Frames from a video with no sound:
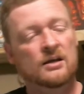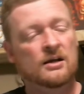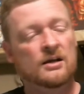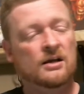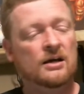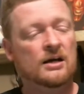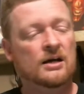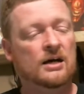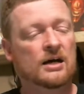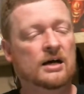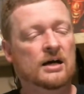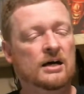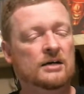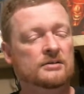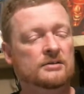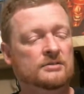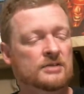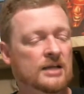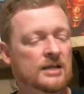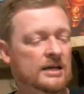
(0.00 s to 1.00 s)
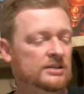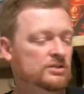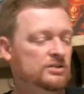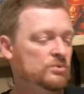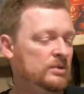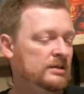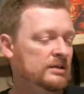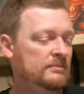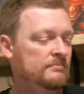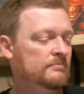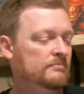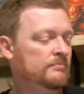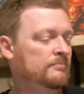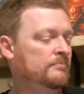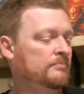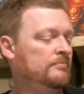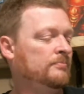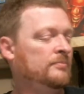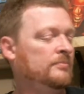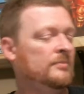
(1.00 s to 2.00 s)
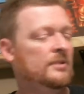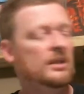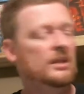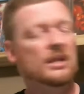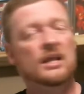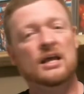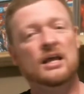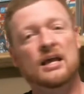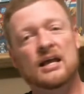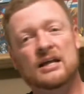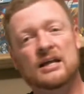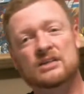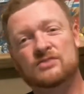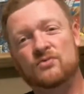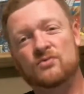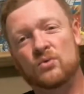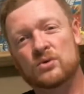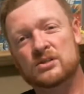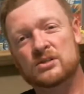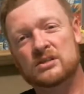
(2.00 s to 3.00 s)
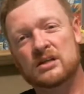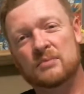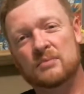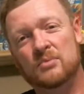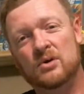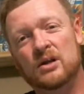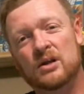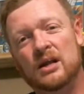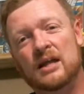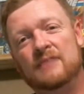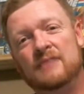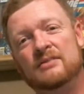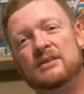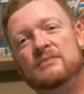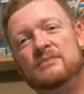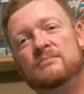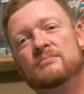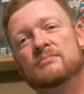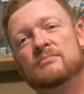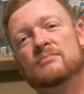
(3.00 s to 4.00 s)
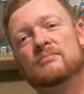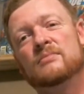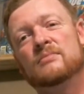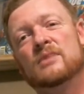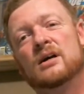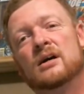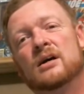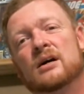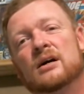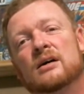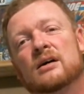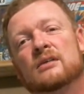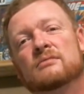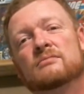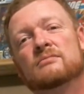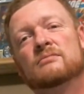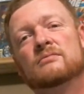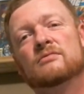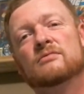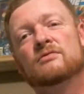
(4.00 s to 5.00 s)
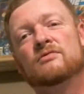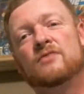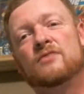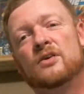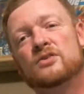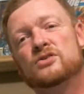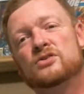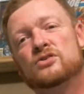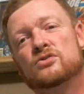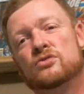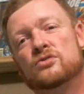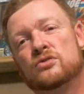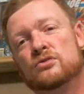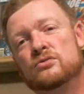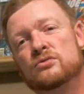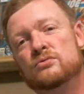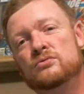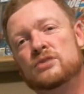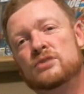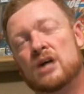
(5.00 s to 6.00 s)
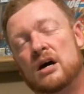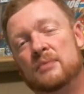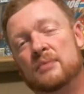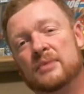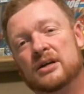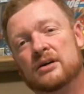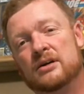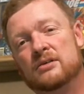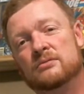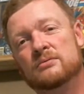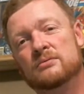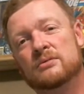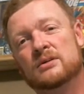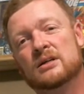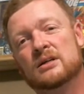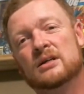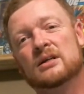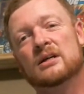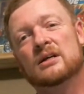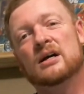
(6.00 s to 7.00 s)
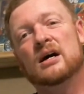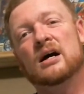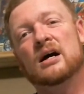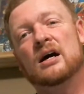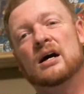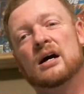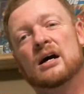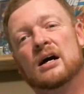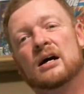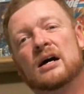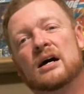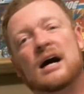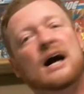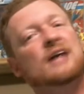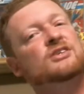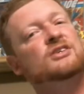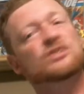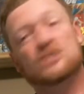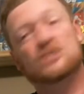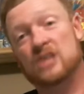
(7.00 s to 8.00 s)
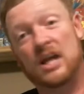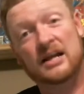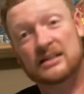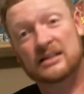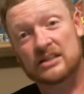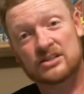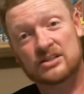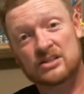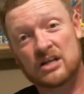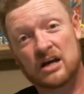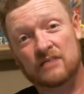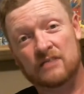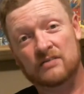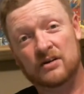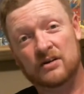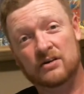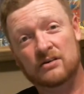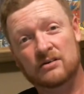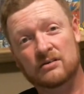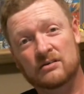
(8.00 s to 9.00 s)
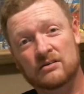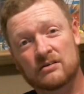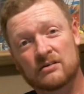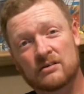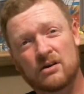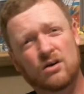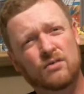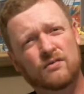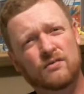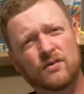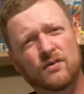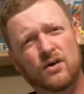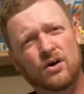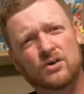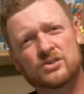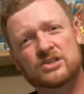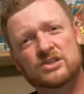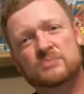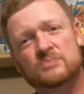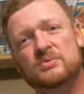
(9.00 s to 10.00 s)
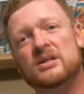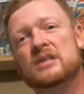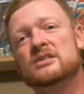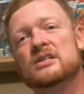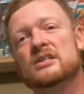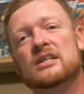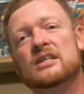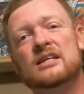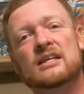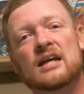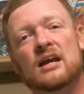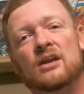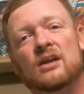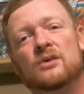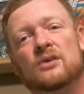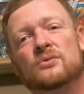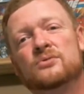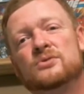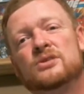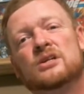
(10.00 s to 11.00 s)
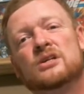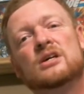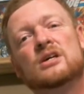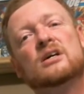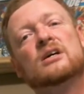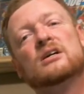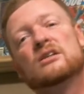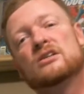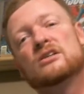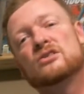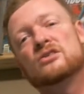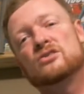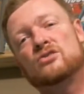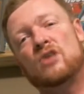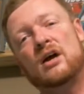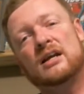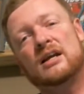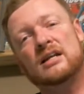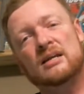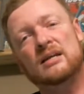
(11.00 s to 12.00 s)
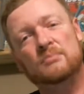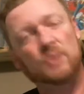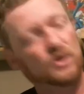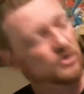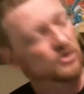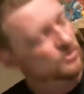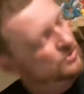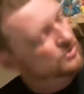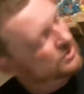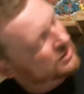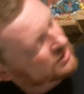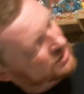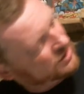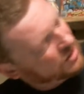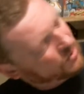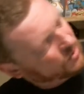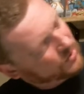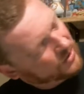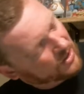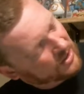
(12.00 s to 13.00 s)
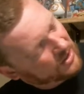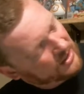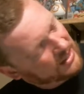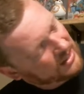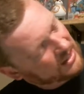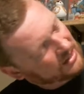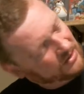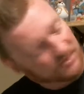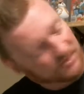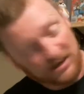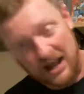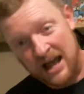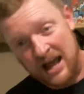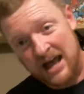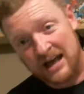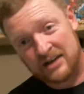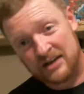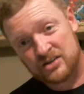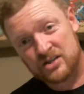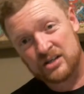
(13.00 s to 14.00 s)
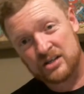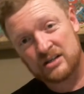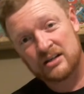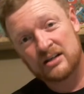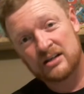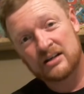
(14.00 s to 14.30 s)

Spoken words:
Next one, X-Force number 11, first true Domino. I just like this cover overall just because of the yellows, the striking pose that's going on here, action.